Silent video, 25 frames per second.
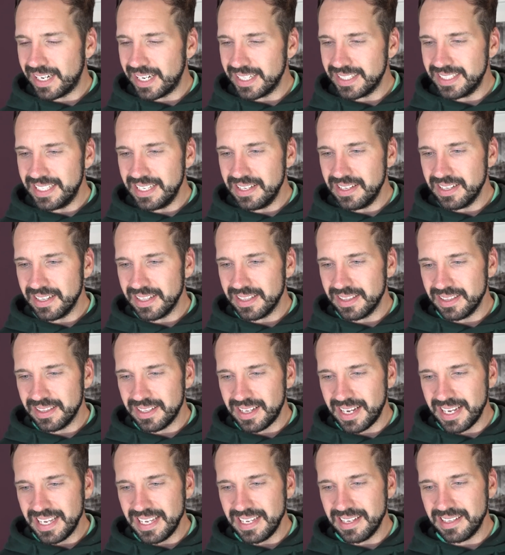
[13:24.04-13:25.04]
I didn't
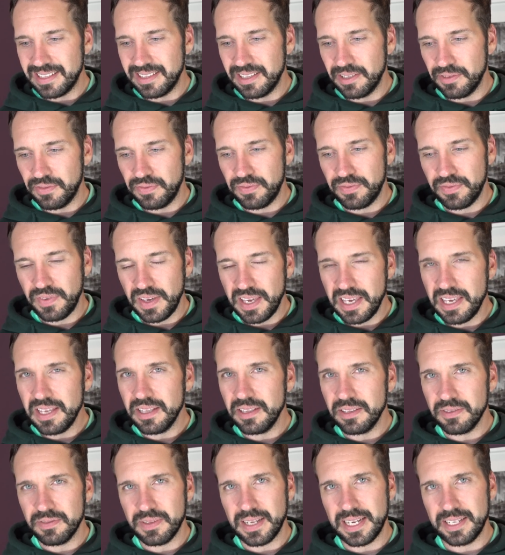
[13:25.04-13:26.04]
like the
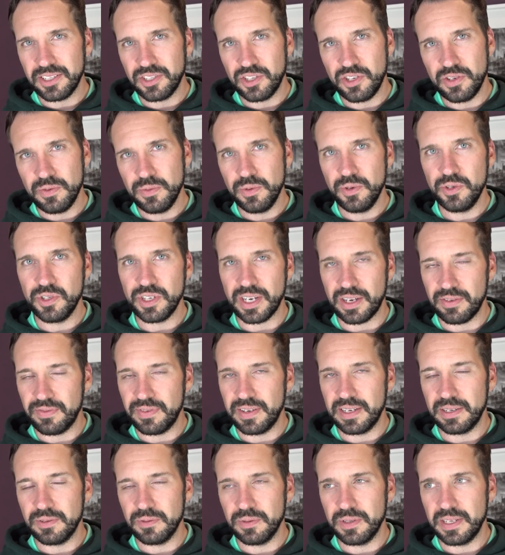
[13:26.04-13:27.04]
feel of that too much. I
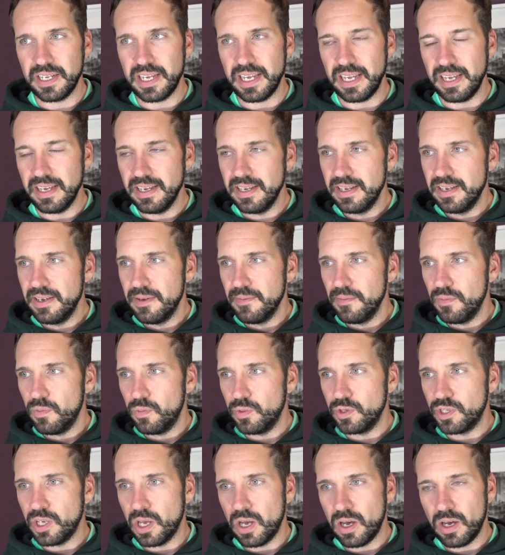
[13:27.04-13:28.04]
found it
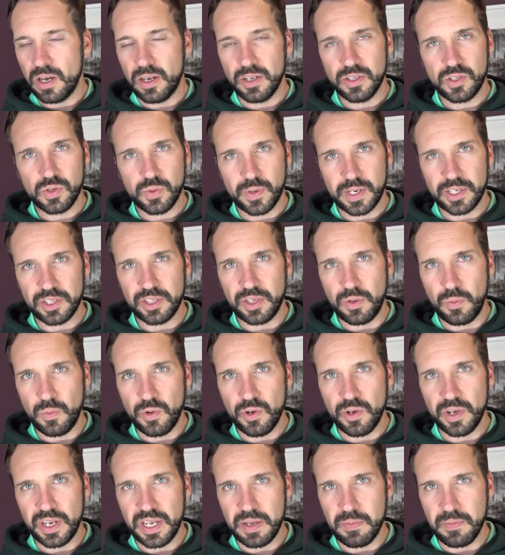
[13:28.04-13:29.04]
was hard to actually
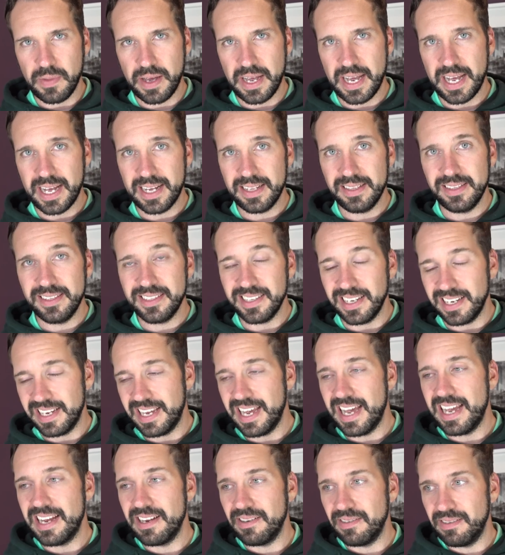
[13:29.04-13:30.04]
work in my hands.
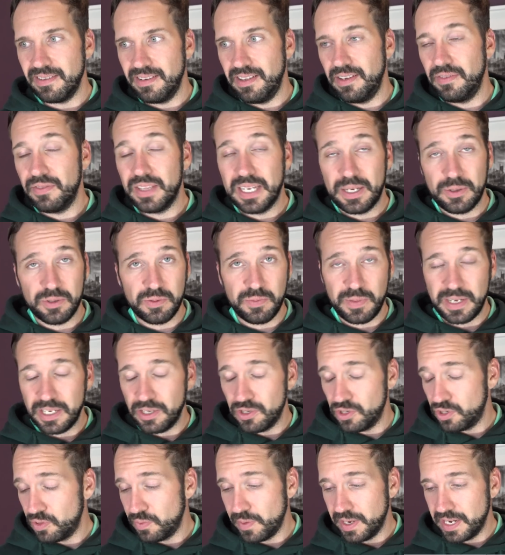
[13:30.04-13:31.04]
Again, if that was me
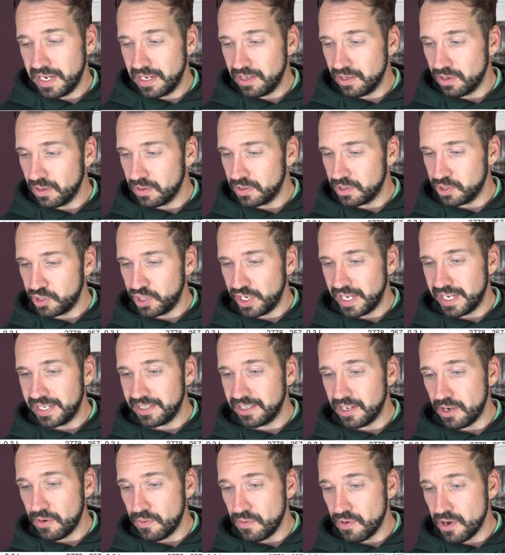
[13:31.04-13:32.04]
just swinging dodgy, I
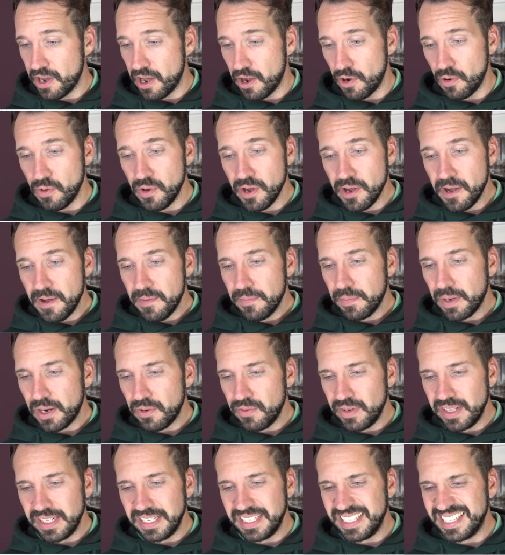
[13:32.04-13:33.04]
don't know, but I
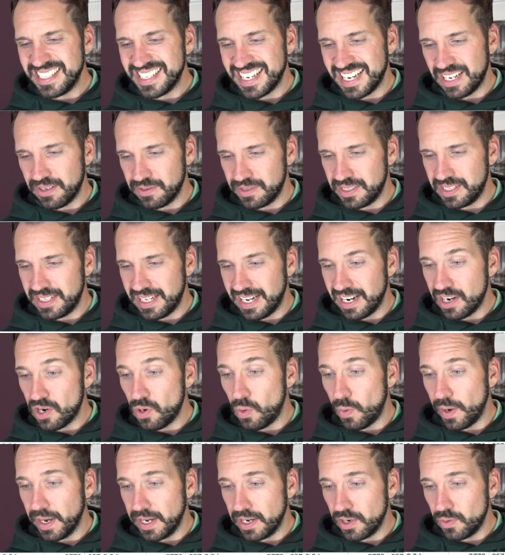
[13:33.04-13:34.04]
really discounted that
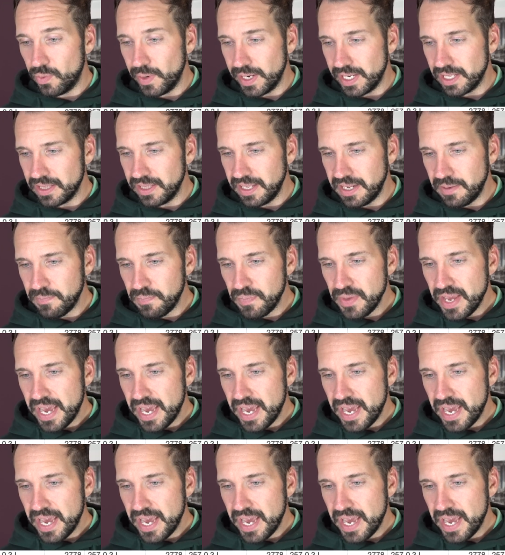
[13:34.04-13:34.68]
quite quickly.